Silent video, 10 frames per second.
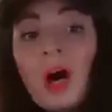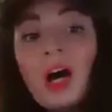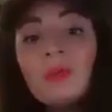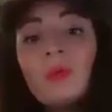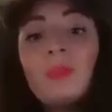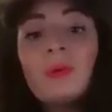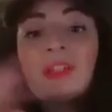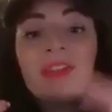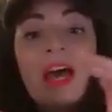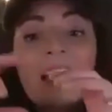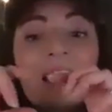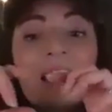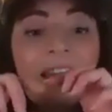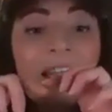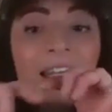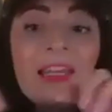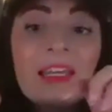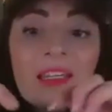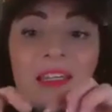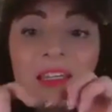I will be tagging the
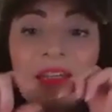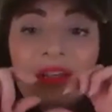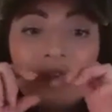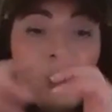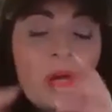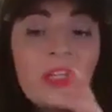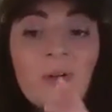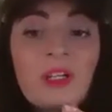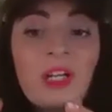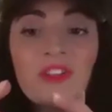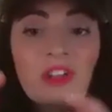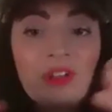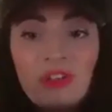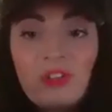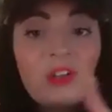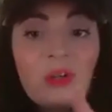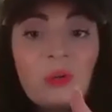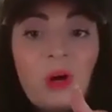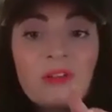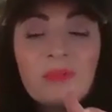link to where you can actually see
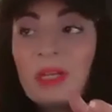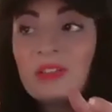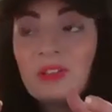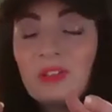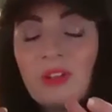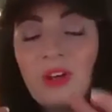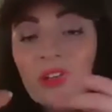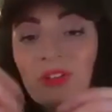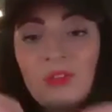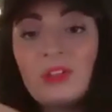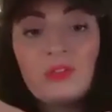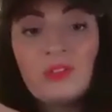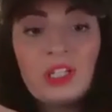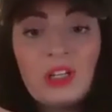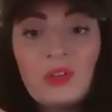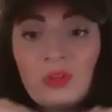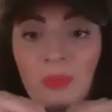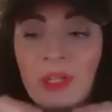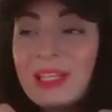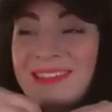who our ambassadors are to this video. So
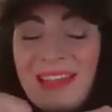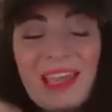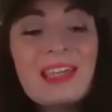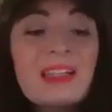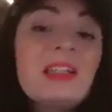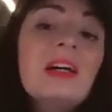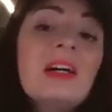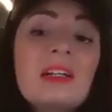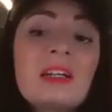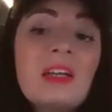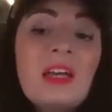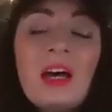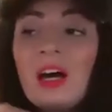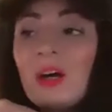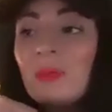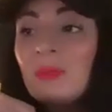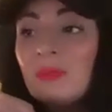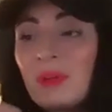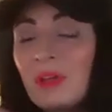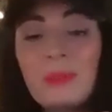please take a look,
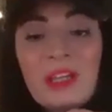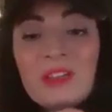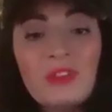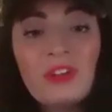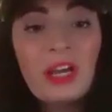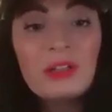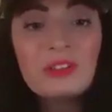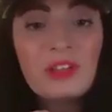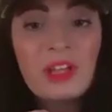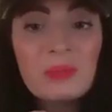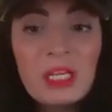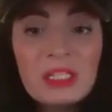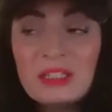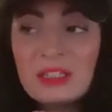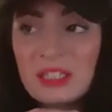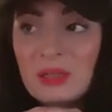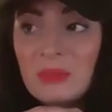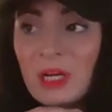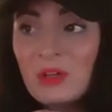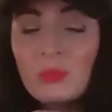because massive shout out to them. The
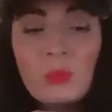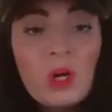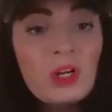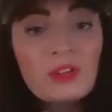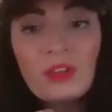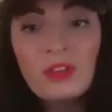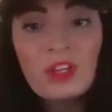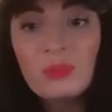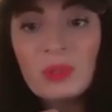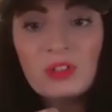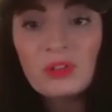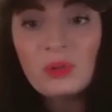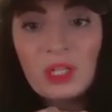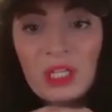amount of work that they've been doing